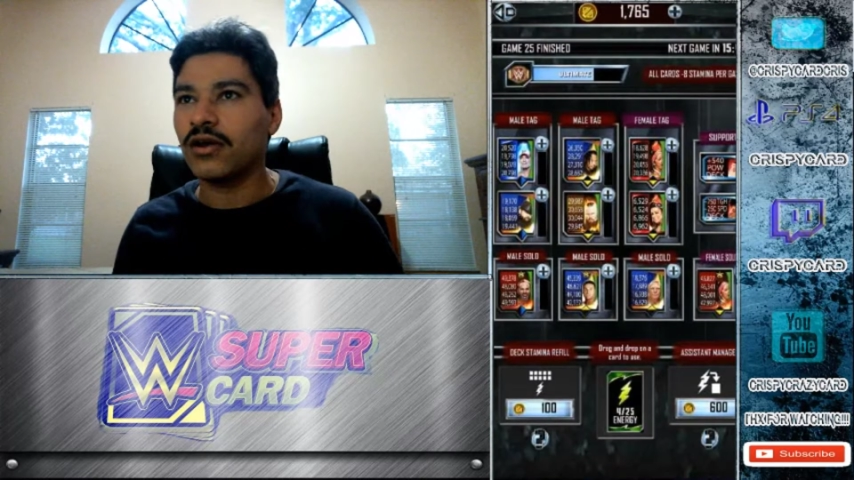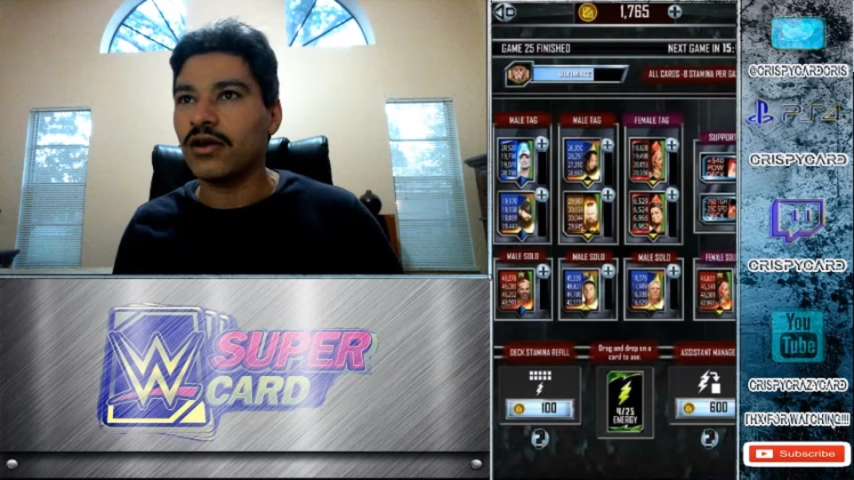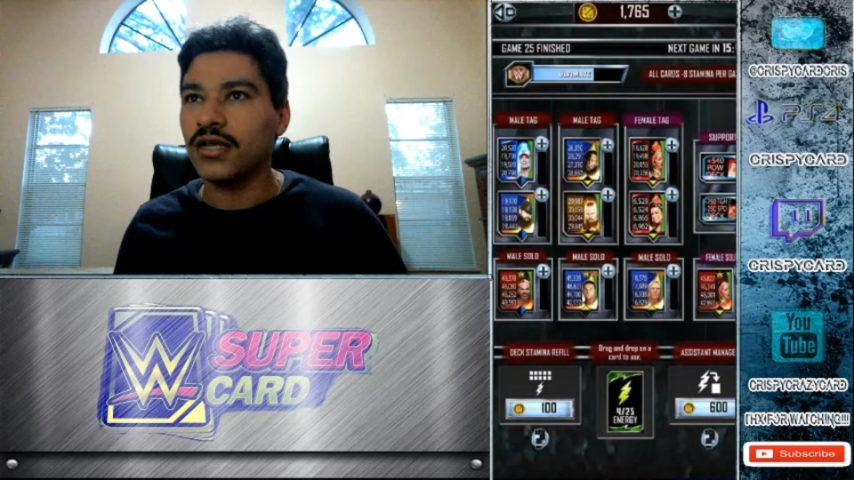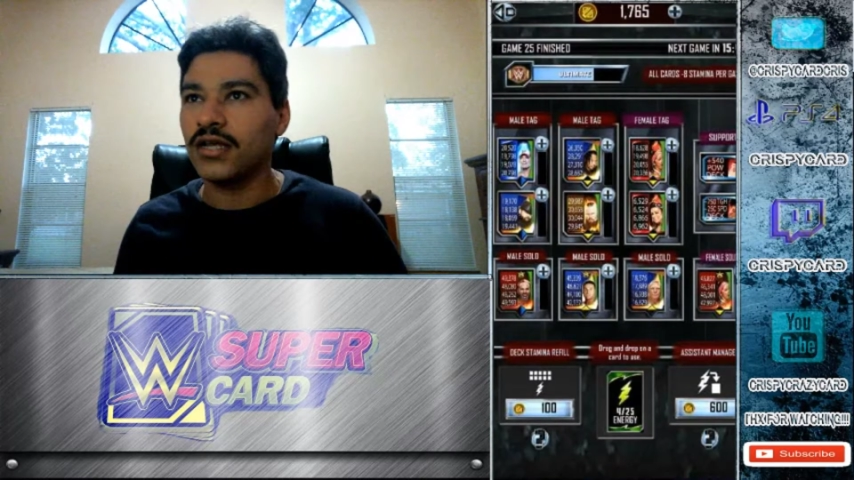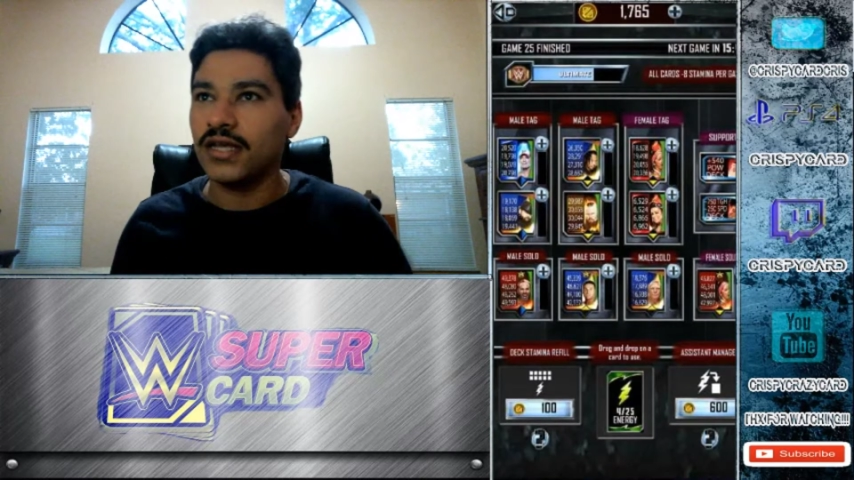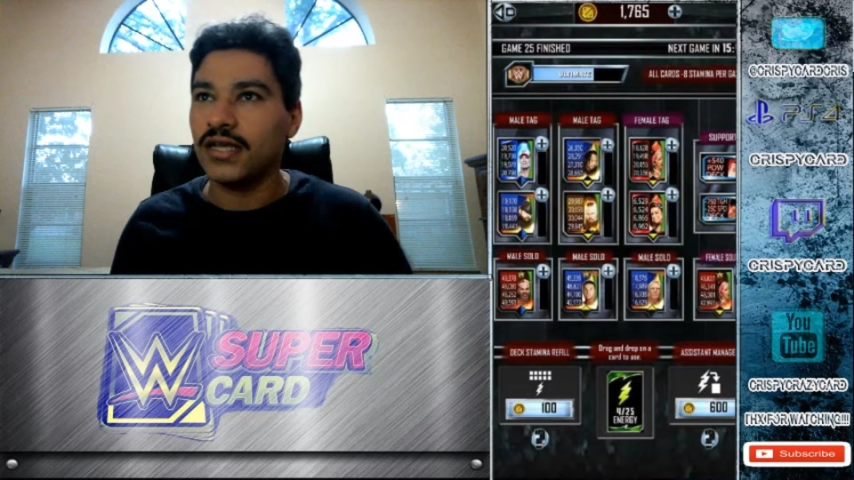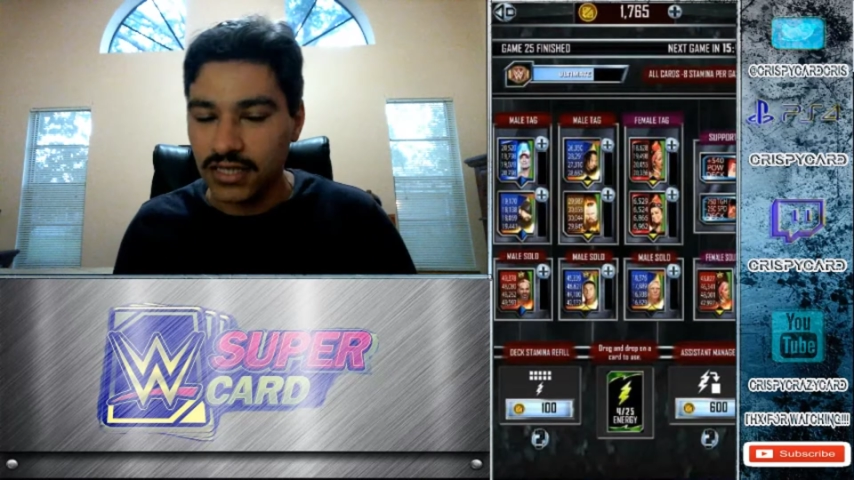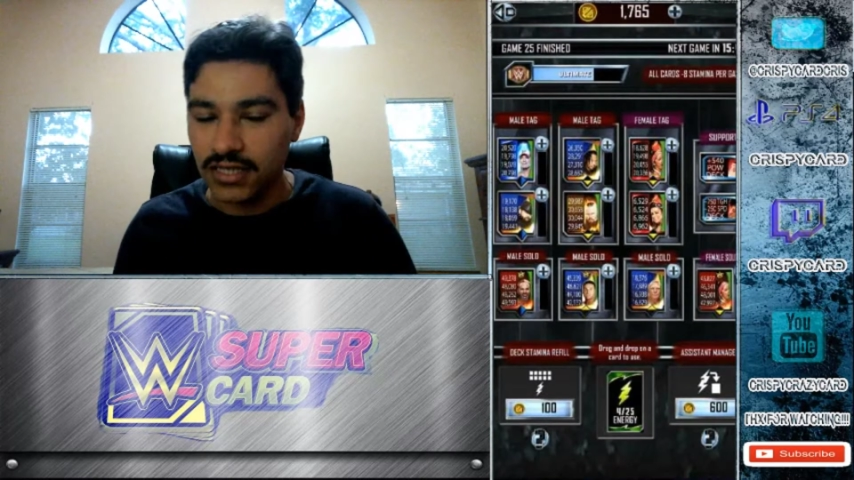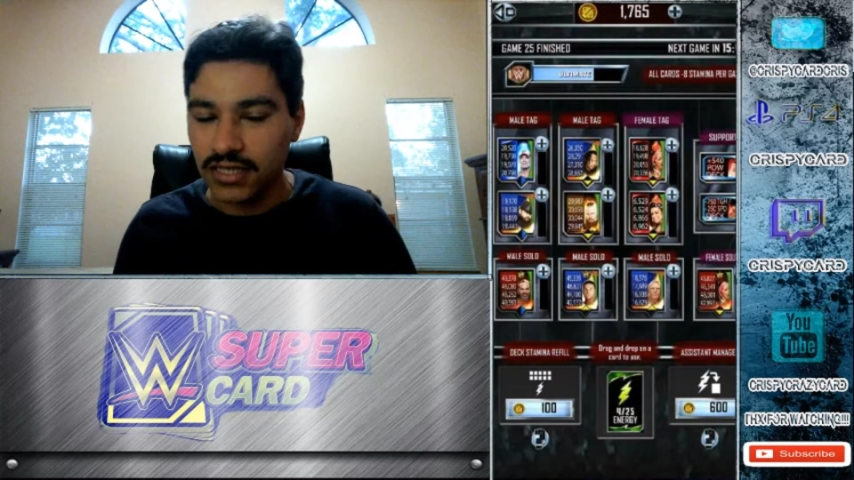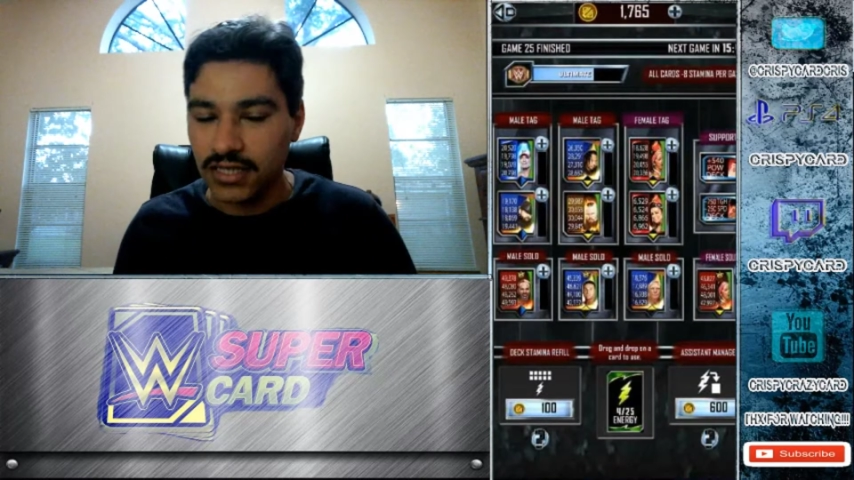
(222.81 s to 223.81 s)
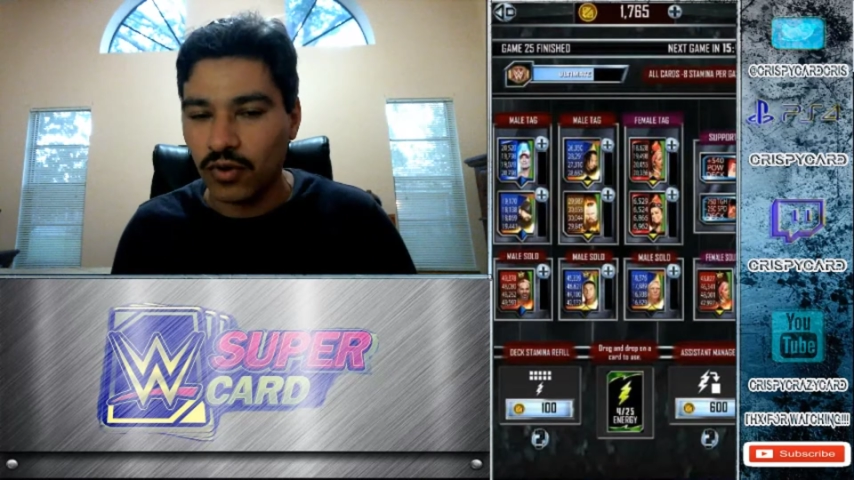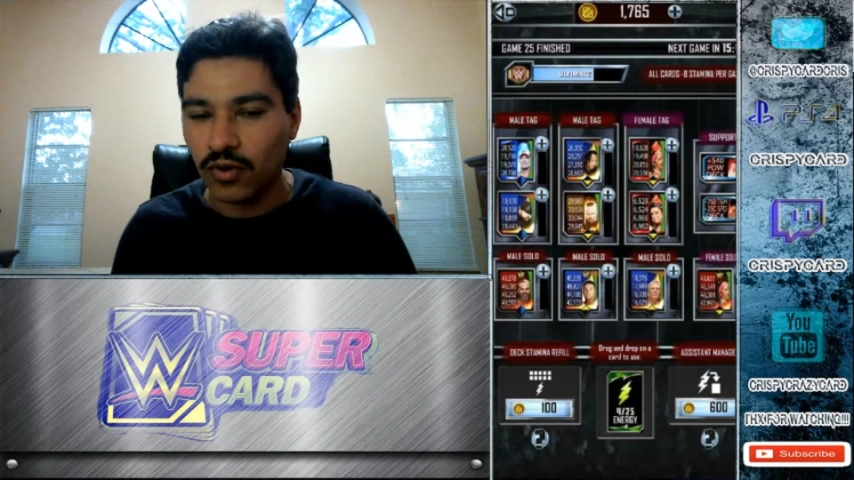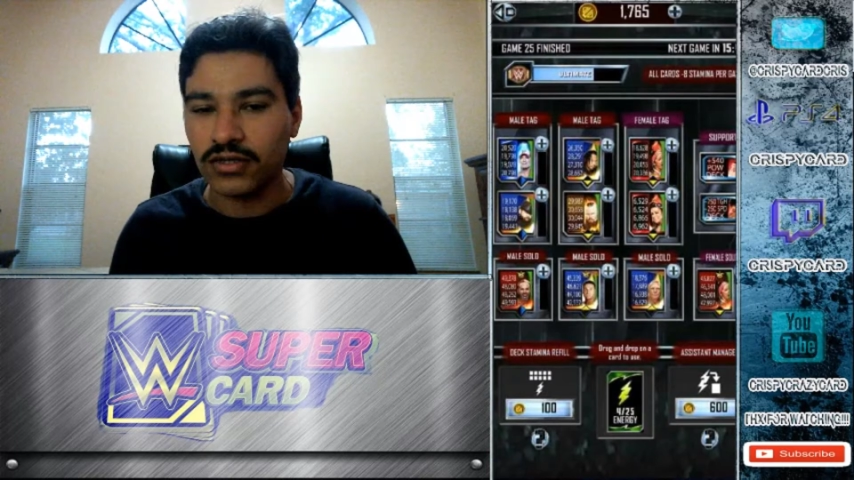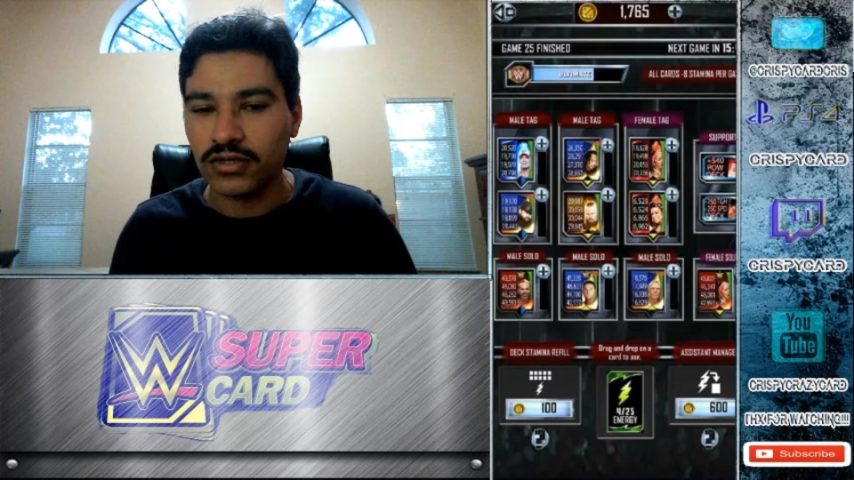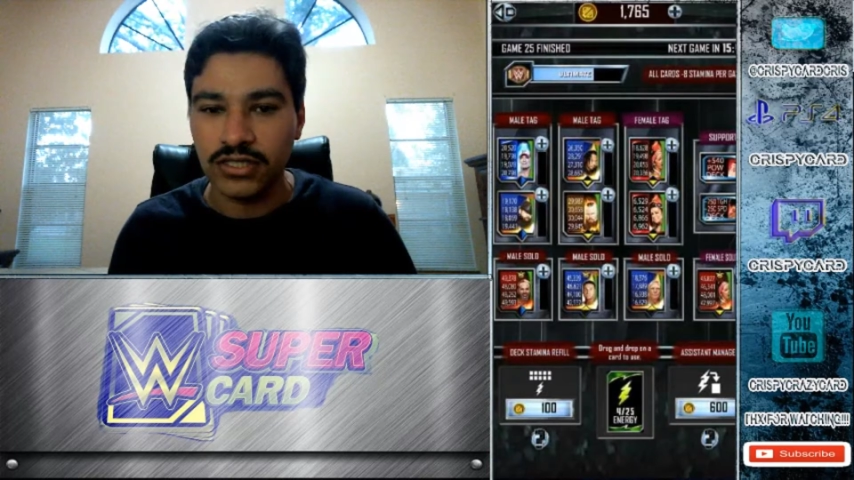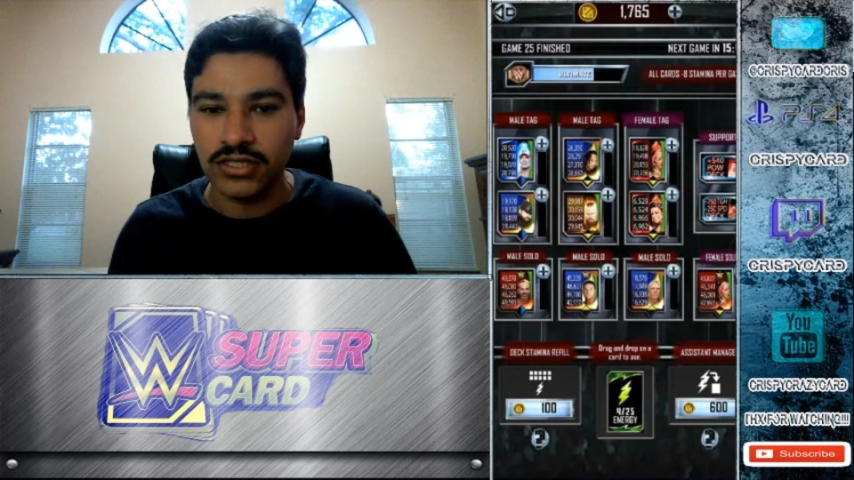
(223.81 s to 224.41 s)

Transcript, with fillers: in the Team R T G,